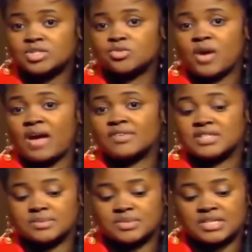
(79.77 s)
to have a
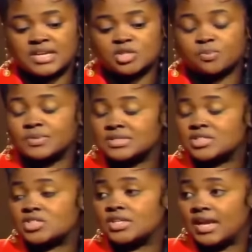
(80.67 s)
substantial
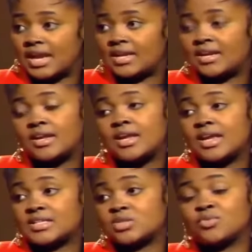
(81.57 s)
position in it
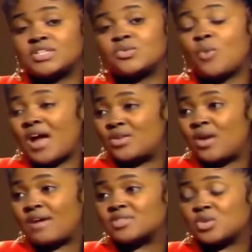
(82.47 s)
is the reason why you
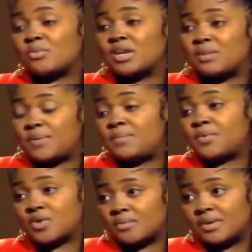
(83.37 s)
have so many
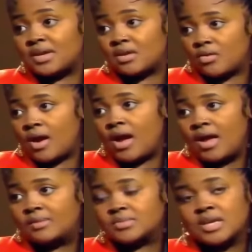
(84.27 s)
people committing
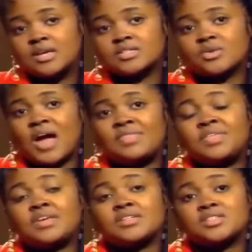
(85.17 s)
crimes. So I
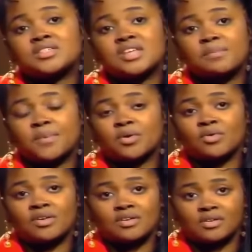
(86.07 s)
think it's just
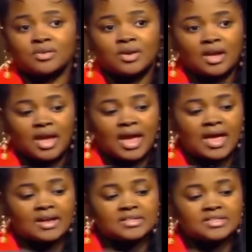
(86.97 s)
hypocritical
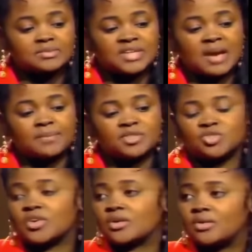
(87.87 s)
and some type of
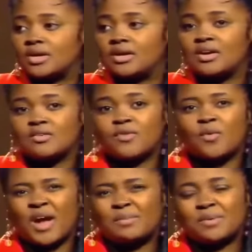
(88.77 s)
trickery for
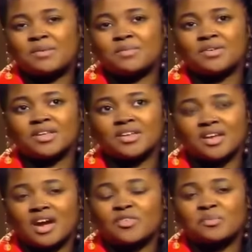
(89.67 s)
white people and the
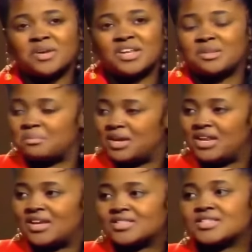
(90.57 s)
government and the
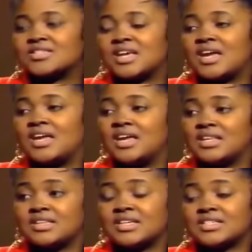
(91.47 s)
media to say
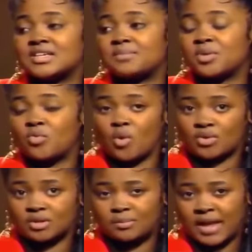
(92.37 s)
that there's something wrong
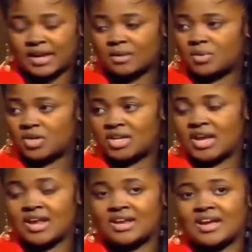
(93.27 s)
with the black
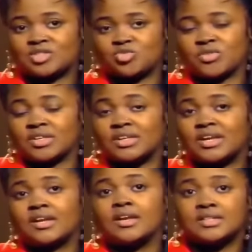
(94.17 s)
community and not draw the
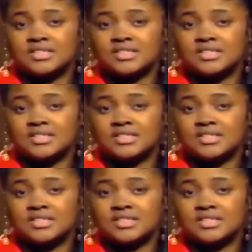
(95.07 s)
link